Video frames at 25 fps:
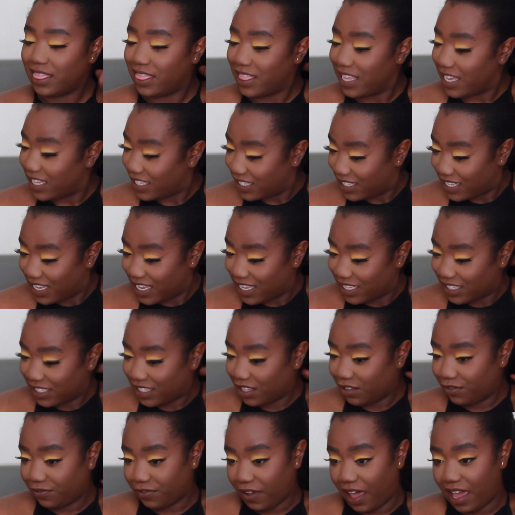This is
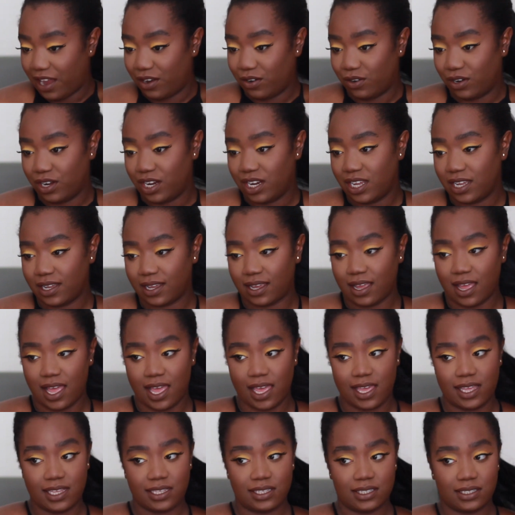the final look,
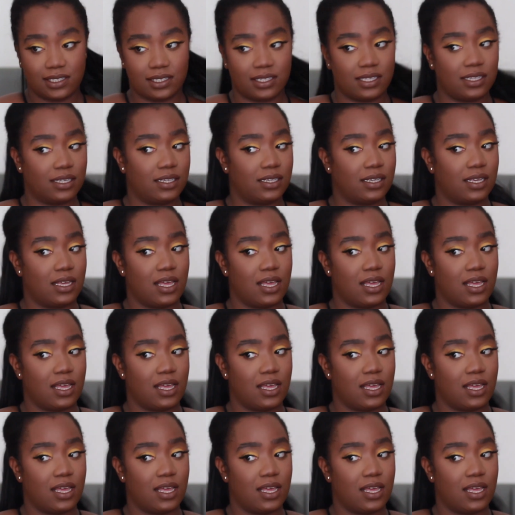guys.